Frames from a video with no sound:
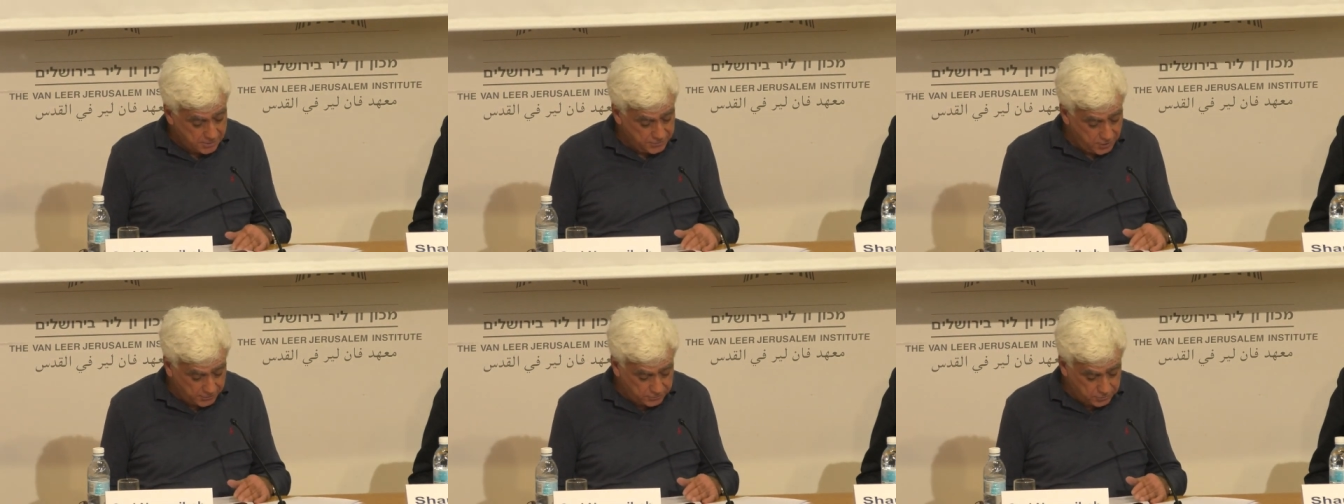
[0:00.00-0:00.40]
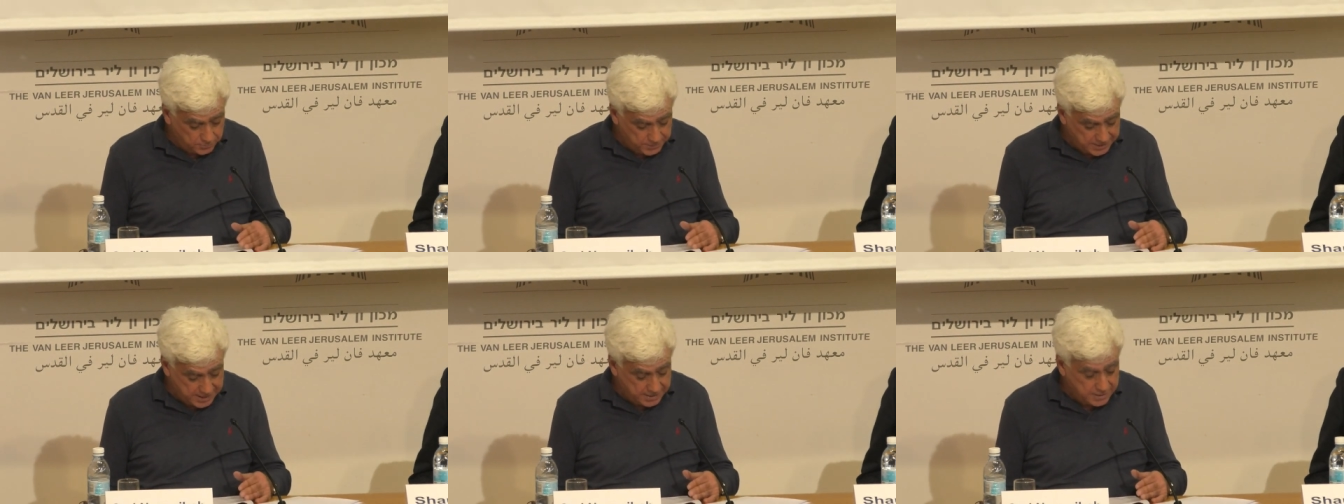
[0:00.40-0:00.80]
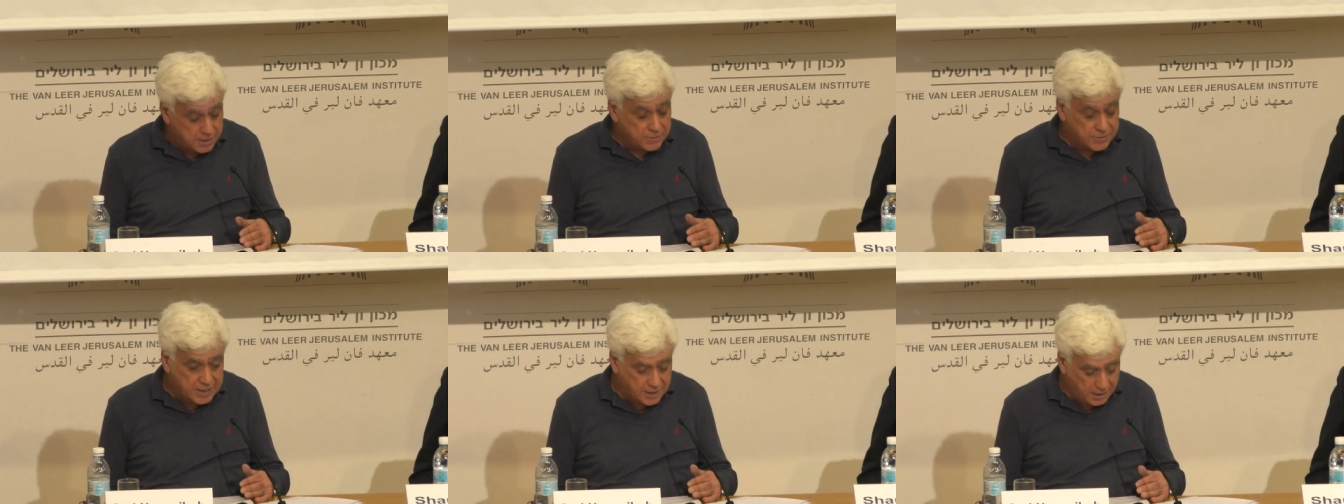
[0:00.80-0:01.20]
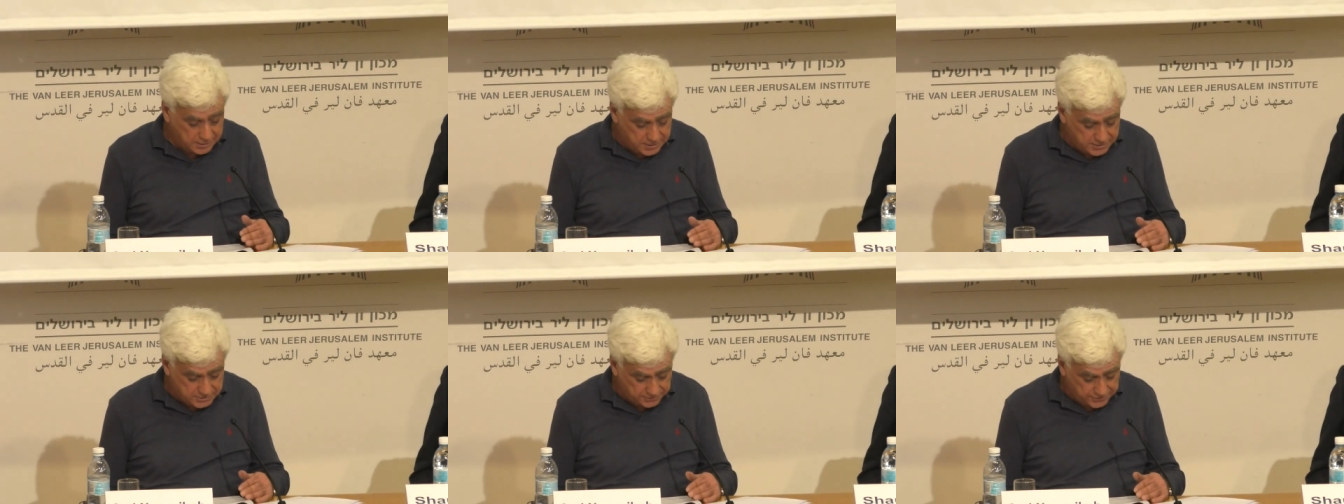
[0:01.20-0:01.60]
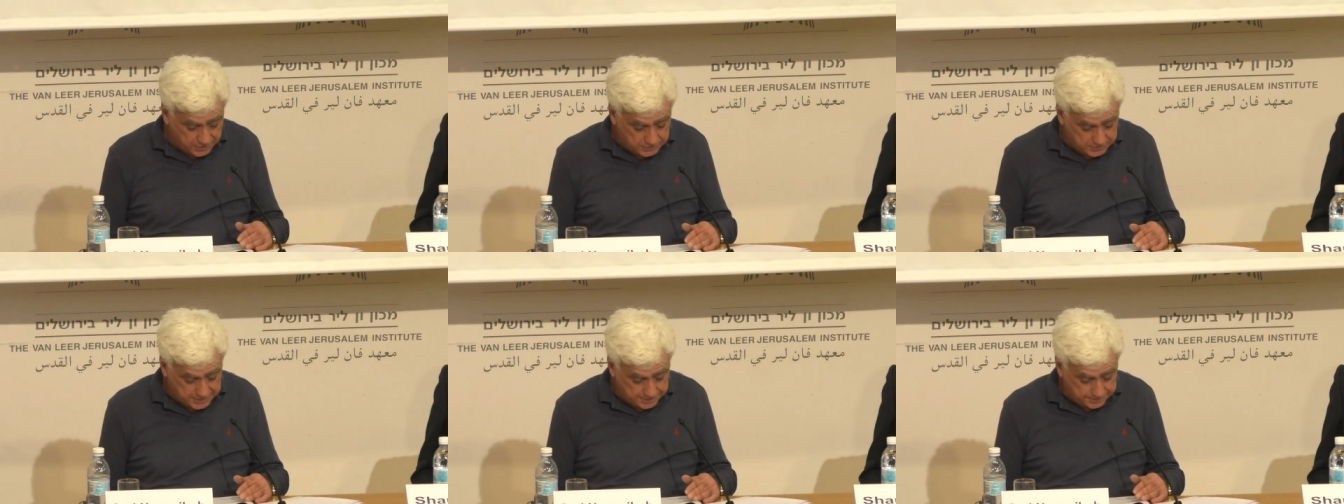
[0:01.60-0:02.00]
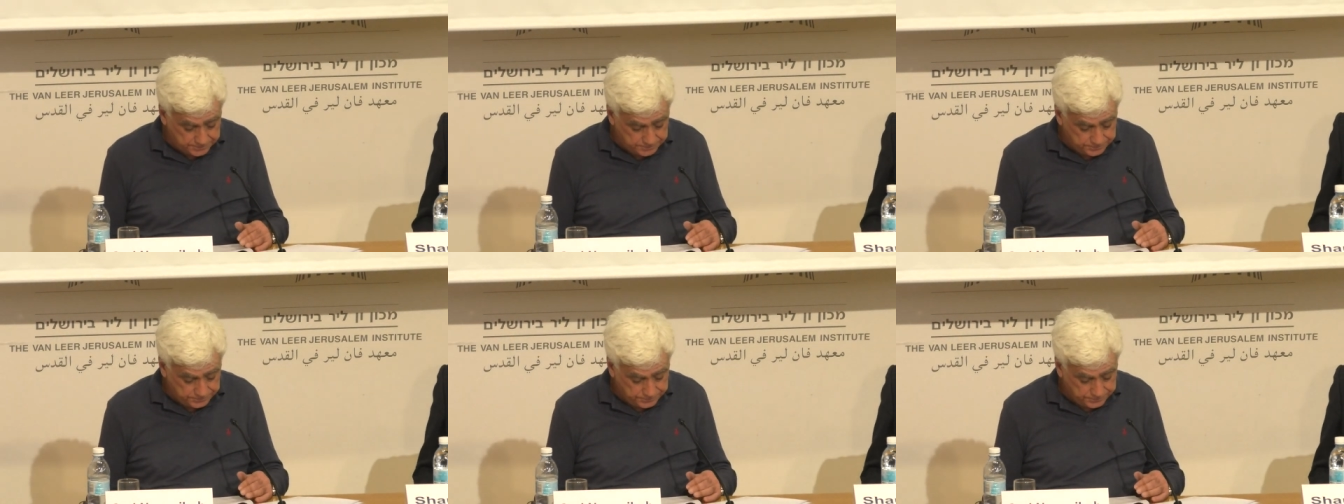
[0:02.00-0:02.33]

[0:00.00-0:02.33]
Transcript: not to play, regardless of outcome.